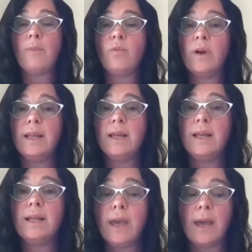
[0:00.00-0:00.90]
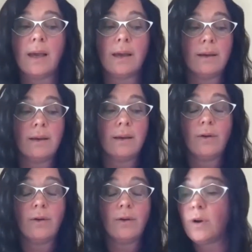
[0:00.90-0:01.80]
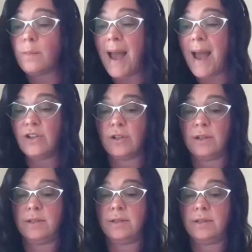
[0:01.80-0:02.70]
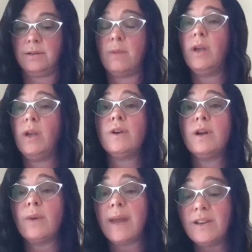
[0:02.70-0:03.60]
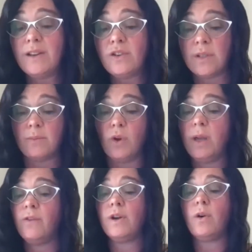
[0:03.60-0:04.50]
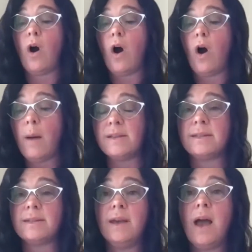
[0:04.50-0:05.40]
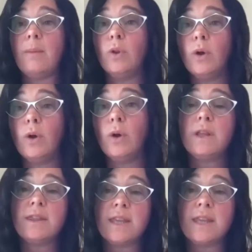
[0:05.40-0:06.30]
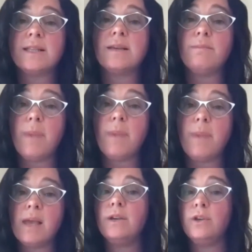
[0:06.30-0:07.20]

I'm really looking for your passions. I'm looking for your interests. I'm looking for your hobbies. I'm looking for the things that make